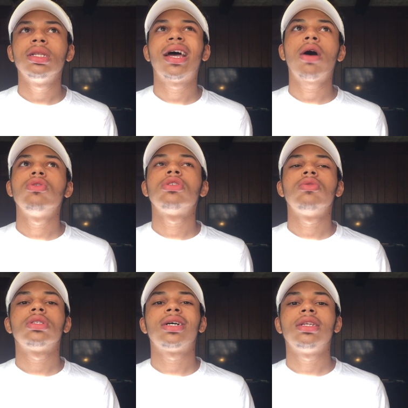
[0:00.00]
Like, I was so
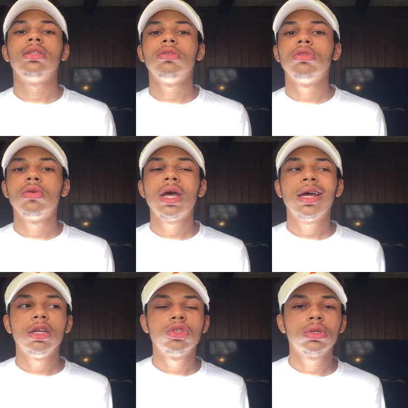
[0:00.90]
excited.
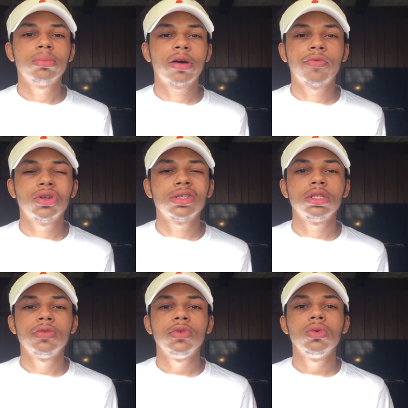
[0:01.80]
This wasn't my first
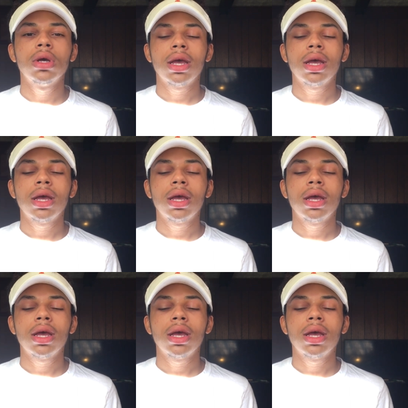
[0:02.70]
interview,